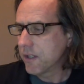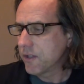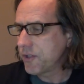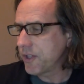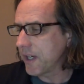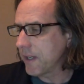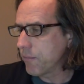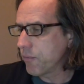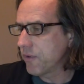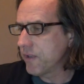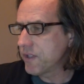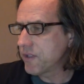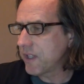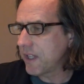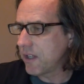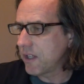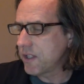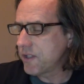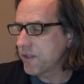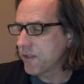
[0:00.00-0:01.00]
John Boy's
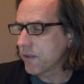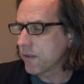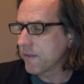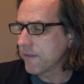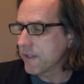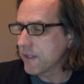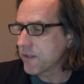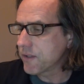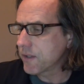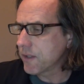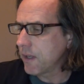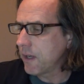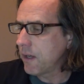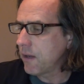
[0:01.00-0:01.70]
Lawn Service,